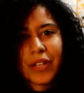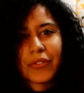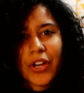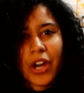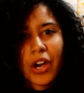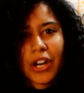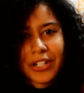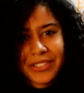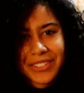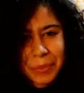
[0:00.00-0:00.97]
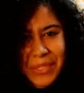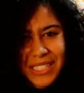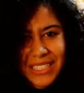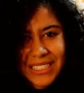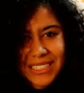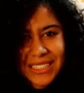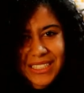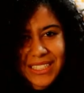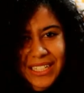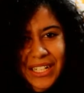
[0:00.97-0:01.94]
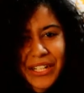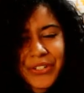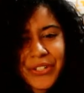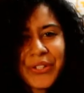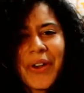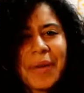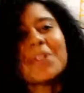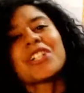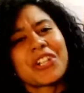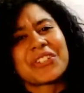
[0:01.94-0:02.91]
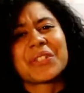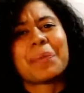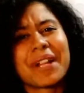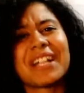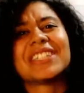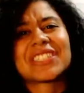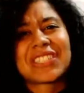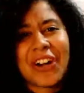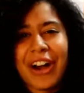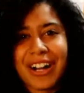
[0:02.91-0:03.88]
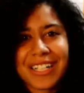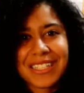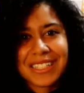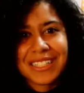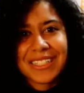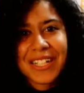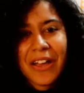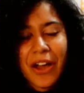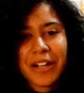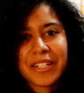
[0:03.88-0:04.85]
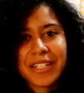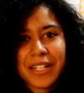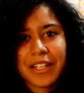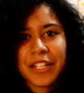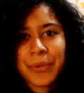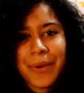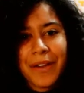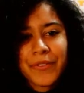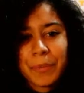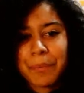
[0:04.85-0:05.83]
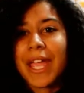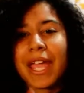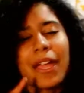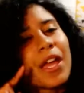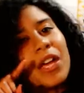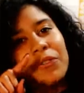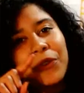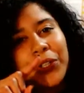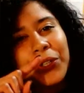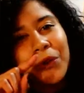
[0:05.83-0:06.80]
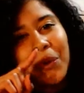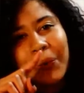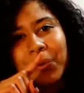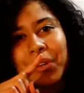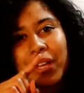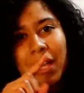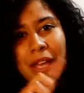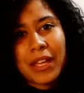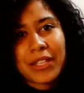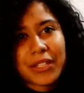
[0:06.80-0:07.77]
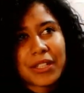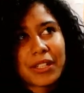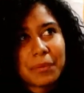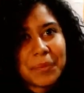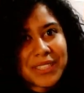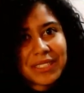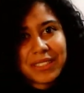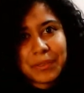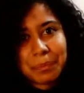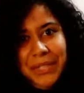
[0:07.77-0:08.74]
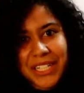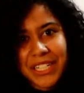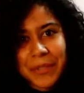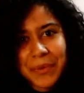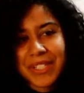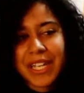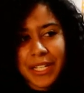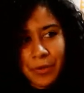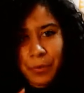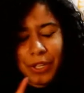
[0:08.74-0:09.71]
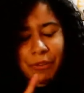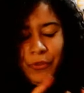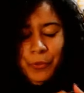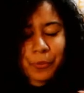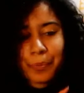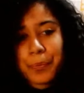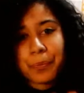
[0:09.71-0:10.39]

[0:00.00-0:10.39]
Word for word: of art supplies. Do you know how much art supplies cost on a daily, like you have to pay for your own me mediums, like if you're